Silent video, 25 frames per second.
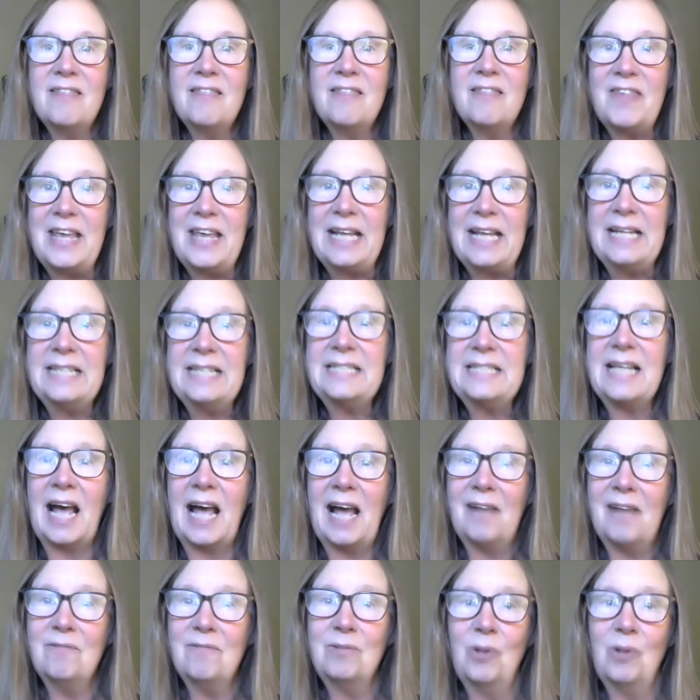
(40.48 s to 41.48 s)
Things
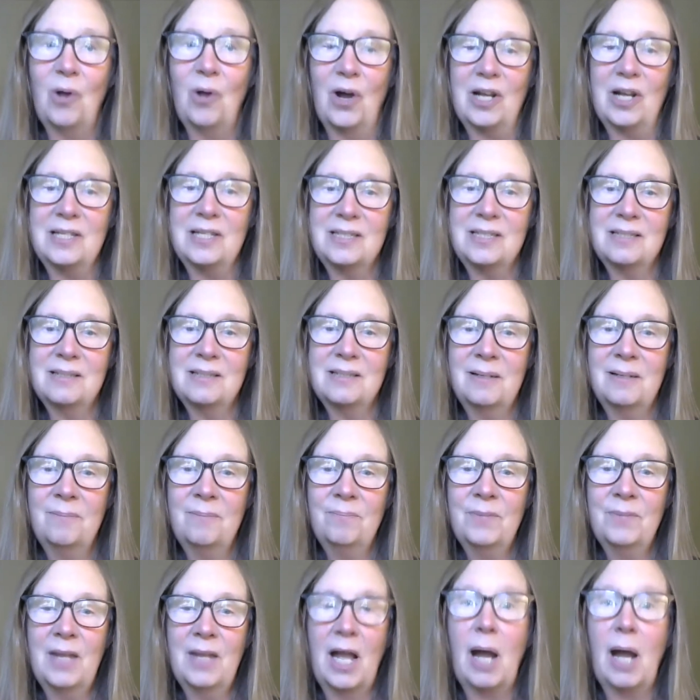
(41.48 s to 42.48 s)
I've lost,
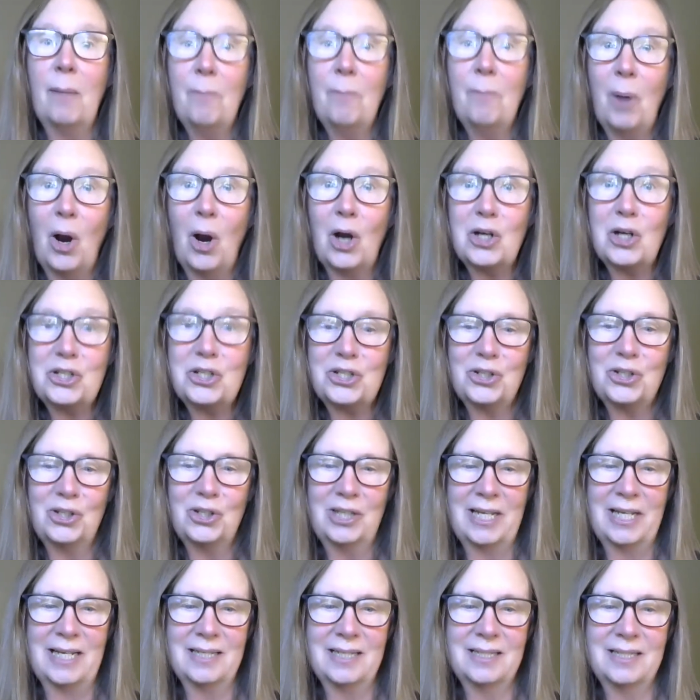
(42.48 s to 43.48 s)
a partial
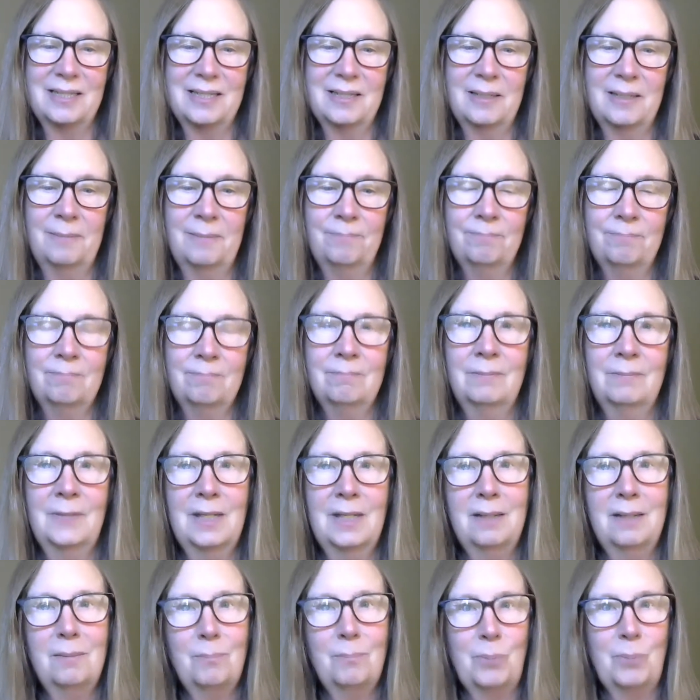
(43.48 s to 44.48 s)
list.
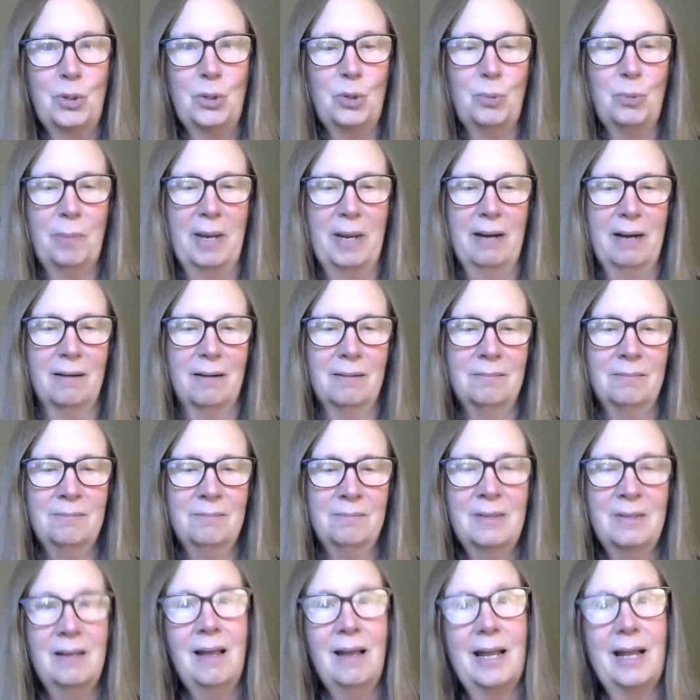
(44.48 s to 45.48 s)
Pooh Bear.
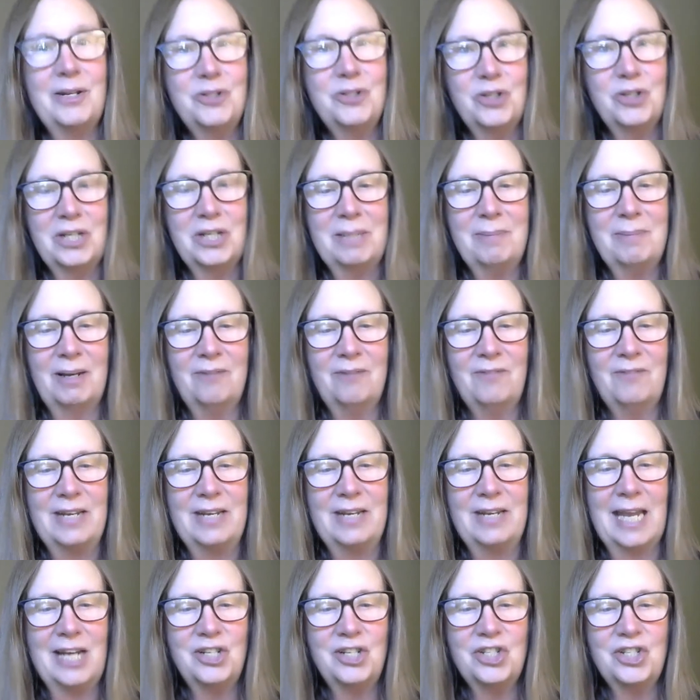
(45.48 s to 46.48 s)
I took him on
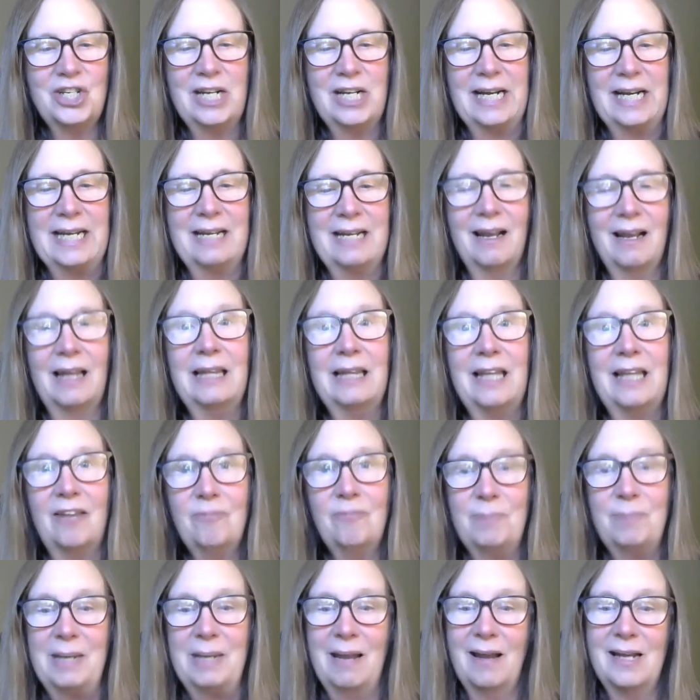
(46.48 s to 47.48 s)
vacation and he got
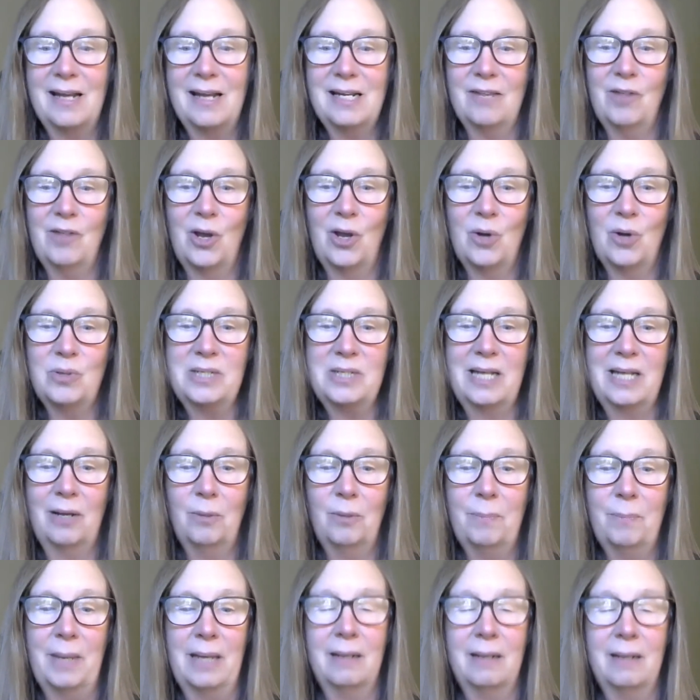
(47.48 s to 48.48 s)
left behind in the hotel
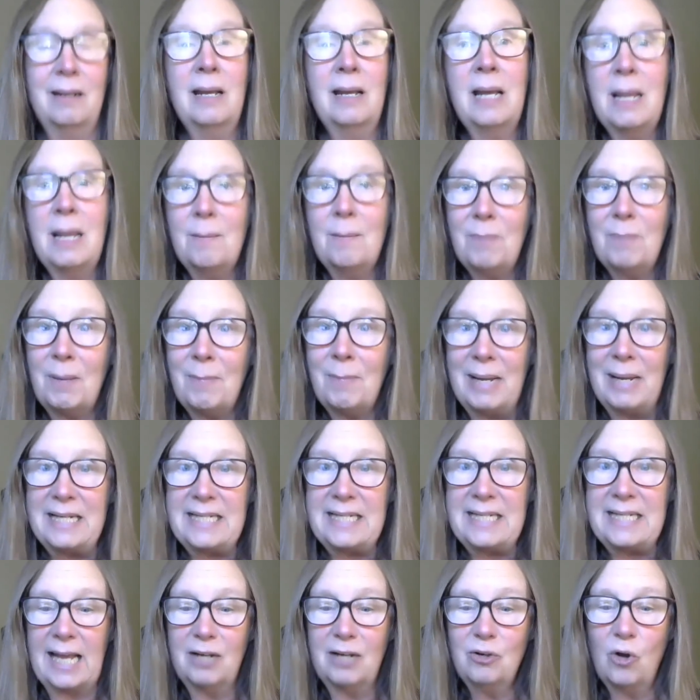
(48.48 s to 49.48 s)
bed, but my
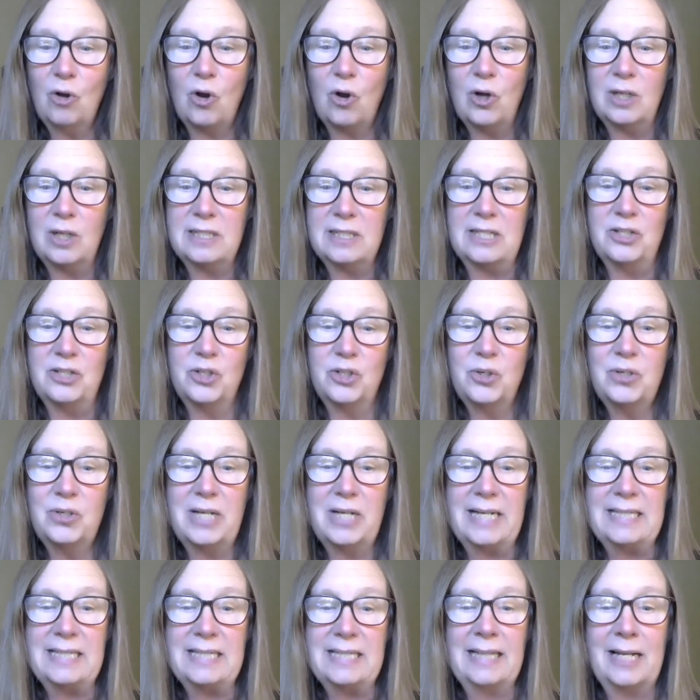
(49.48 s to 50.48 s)
dad called and 2
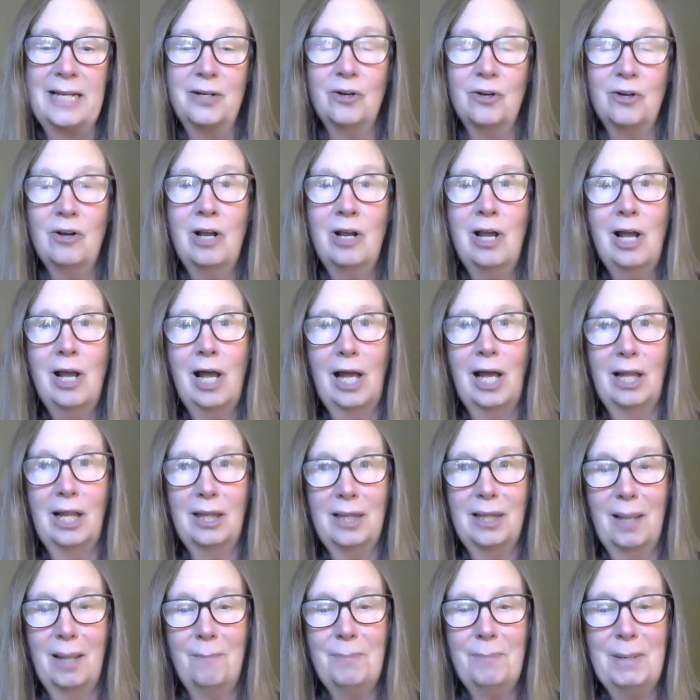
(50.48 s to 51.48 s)
days later, a
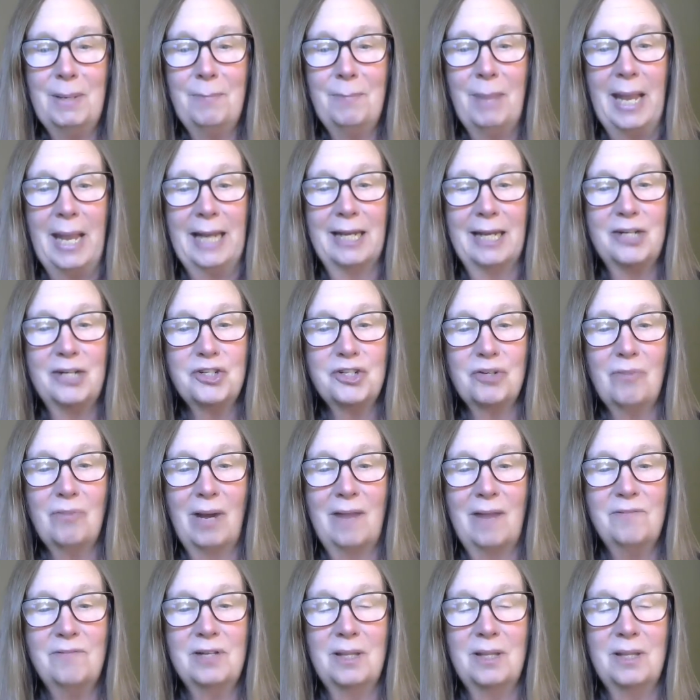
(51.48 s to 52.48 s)
lumpy package
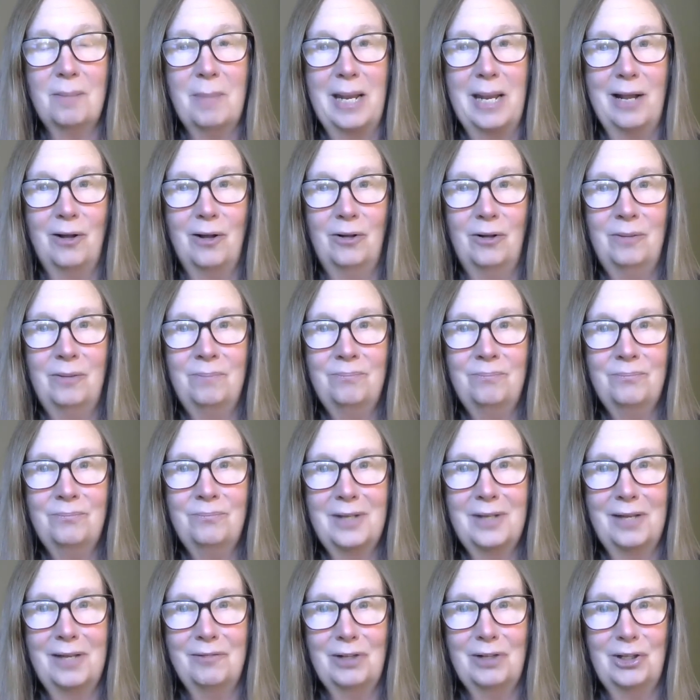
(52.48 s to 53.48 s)
arrived in the mail
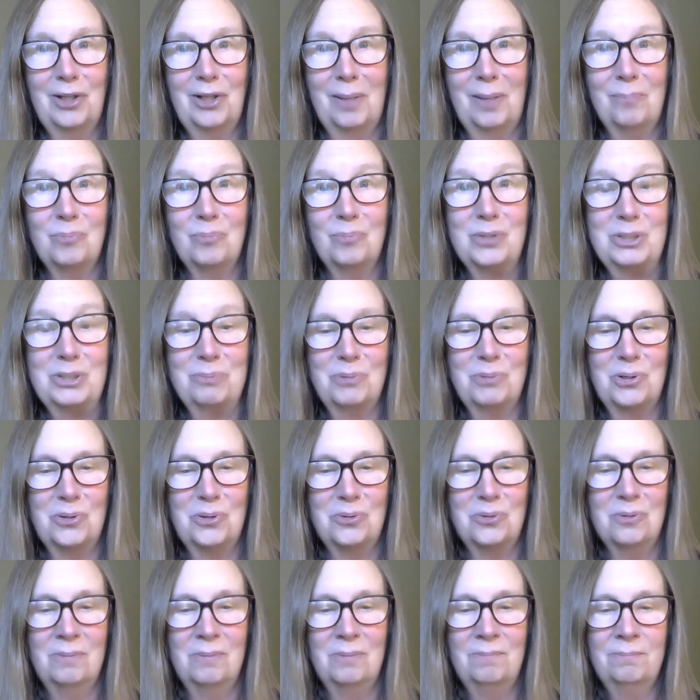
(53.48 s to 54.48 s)
and the lump was
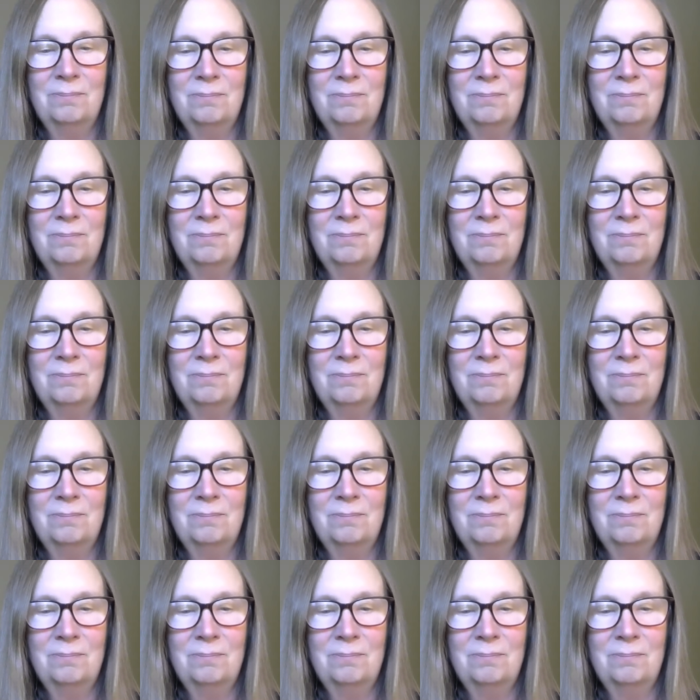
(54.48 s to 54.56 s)
poo.